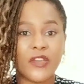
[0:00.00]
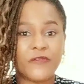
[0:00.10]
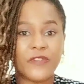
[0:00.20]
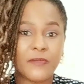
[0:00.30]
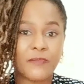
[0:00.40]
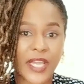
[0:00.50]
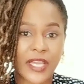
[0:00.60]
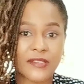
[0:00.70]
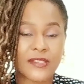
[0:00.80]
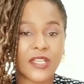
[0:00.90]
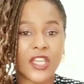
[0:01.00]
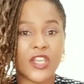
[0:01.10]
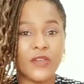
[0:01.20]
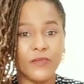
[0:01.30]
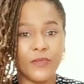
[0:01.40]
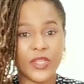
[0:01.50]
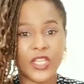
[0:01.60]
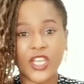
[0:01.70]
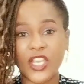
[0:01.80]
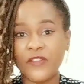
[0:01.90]
The Philippines,
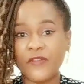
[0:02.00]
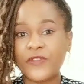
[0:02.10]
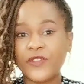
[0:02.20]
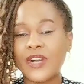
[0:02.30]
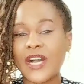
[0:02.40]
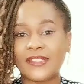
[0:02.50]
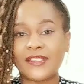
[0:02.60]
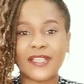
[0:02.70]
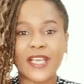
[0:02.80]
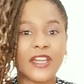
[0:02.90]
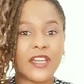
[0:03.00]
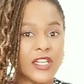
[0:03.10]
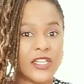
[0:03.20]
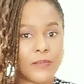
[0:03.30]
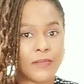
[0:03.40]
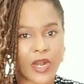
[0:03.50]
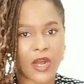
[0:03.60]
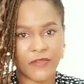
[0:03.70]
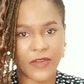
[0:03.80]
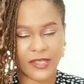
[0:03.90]
if you are staying in the
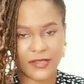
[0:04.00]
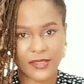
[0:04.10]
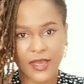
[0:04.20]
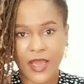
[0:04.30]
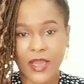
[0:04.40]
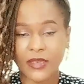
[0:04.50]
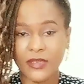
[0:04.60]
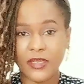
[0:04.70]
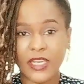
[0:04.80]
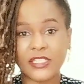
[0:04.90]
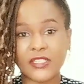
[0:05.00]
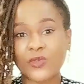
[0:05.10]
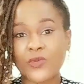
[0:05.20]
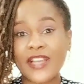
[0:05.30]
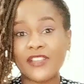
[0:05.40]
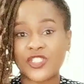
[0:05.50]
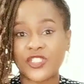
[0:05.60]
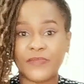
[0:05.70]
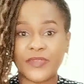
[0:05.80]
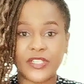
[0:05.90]
province, it is quite
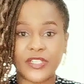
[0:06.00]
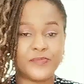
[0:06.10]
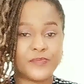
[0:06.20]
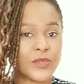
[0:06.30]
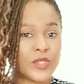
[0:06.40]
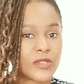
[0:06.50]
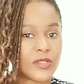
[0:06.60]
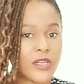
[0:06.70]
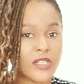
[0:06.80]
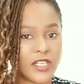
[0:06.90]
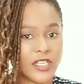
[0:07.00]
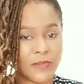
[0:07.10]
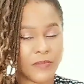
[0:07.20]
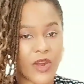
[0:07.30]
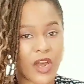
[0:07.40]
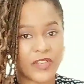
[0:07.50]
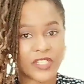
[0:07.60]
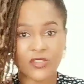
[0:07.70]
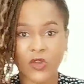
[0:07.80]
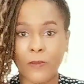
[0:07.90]
cheaper studying in the
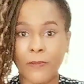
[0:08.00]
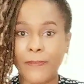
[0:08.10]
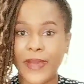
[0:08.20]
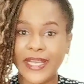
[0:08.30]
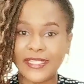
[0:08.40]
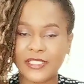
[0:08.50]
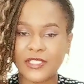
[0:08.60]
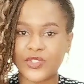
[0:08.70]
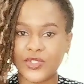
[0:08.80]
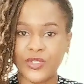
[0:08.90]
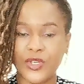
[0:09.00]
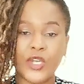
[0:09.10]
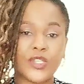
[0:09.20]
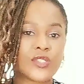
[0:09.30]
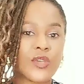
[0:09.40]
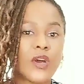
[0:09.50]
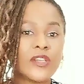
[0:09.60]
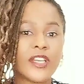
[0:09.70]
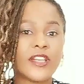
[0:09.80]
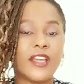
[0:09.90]
province compared to
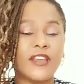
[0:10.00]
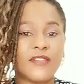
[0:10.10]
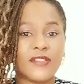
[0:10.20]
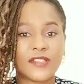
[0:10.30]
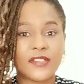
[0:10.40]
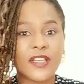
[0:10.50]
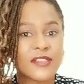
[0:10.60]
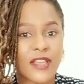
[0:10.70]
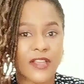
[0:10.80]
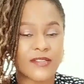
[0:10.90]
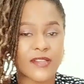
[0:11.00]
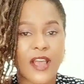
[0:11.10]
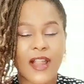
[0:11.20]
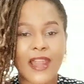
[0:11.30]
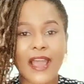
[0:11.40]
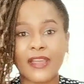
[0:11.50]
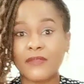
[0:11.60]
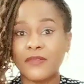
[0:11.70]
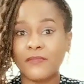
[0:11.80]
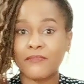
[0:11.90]
studying in the cities like
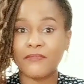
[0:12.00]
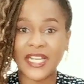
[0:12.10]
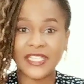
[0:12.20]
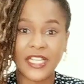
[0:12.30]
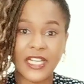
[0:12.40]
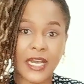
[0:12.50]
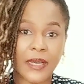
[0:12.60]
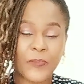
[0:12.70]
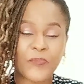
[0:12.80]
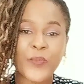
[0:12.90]
Manila.